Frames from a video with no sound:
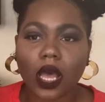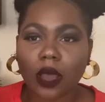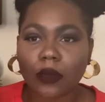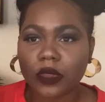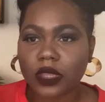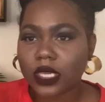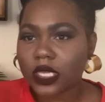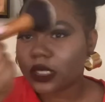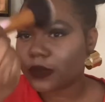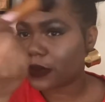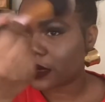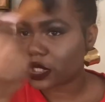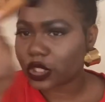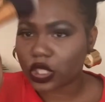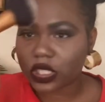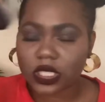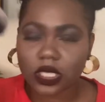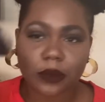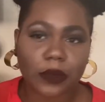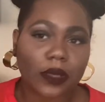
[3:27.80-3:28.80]
This brush
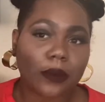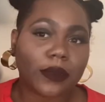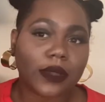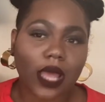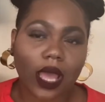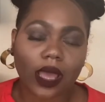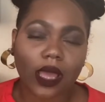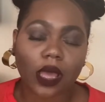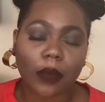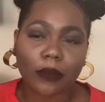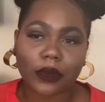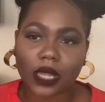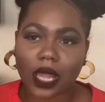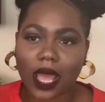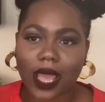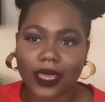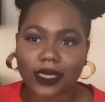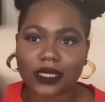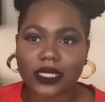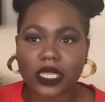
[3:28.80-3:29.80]
is to be
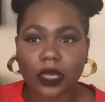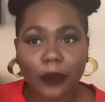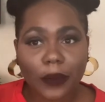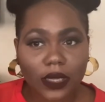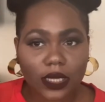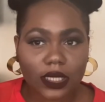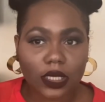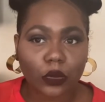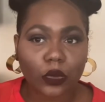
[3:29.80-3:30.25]
applied typically